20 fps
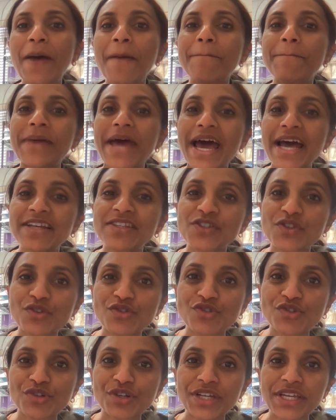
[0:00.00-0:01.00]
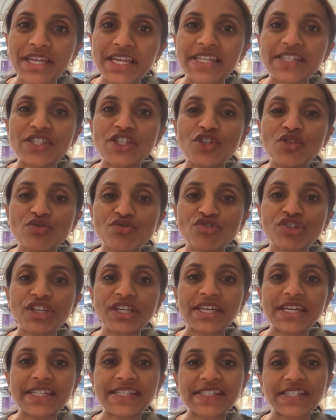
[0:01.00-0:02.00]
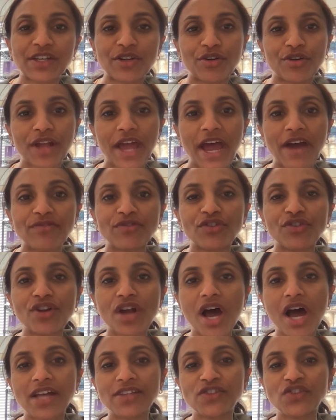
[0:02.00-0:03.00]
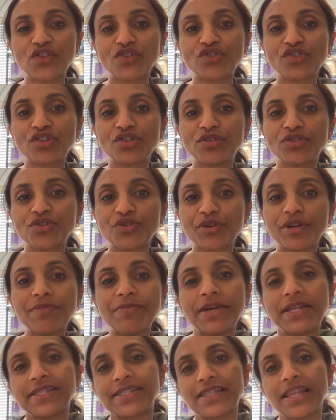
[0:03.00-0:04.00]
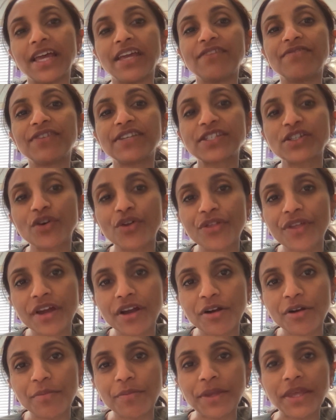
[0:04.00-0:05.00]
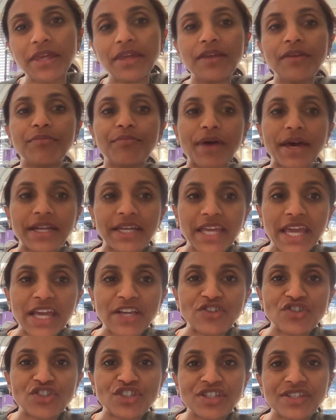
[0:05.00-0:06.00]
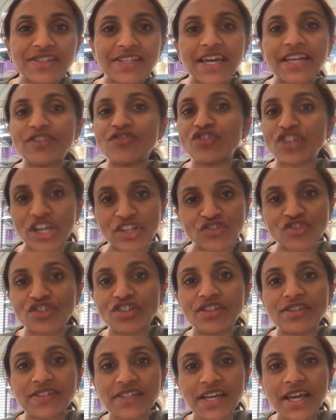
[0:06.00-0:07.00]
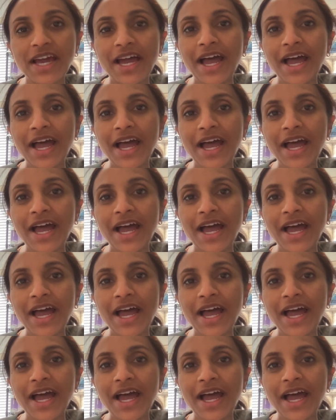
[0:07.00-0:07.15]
Back surgery is usually considered after non-surgical treatments like physical therapy, medications, and injections